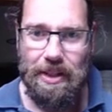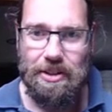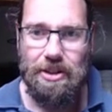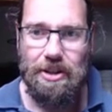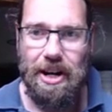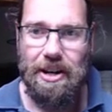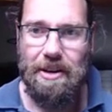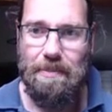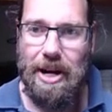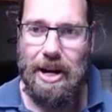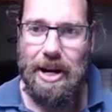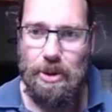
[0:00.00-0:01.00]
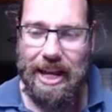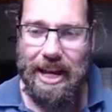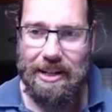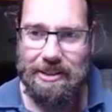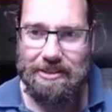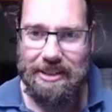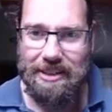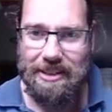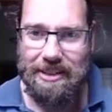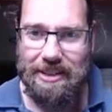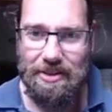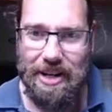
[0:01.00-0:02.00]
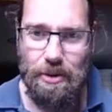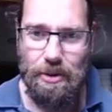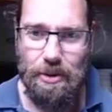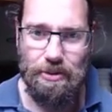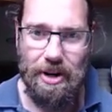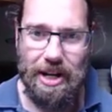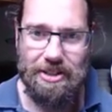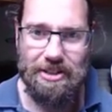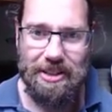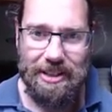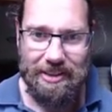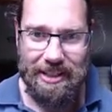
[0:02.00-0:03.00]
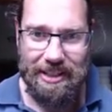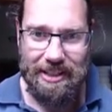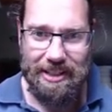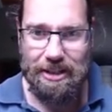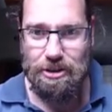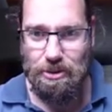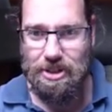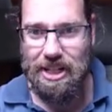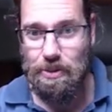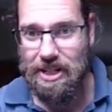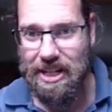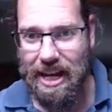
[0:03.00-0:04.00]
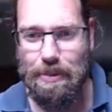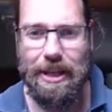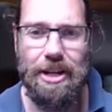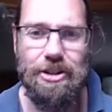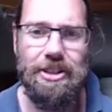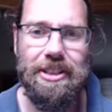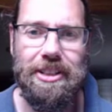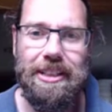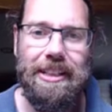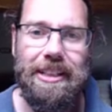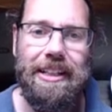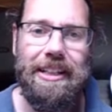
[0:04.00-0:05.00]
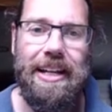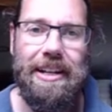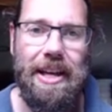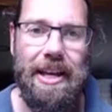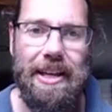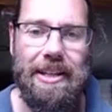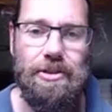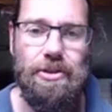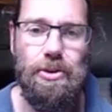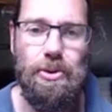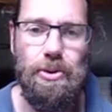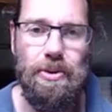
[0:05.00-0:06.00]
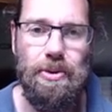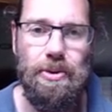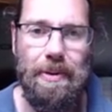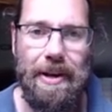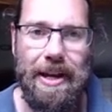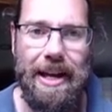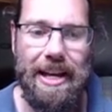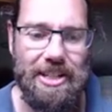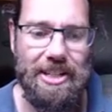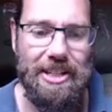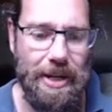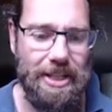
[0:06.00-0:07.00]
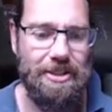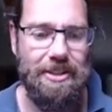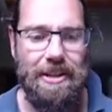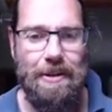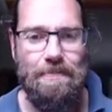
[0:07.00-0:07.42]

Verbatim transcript: So uh, my Twitter account has now authorized the Alister Christie Twitter application to uh, send tweets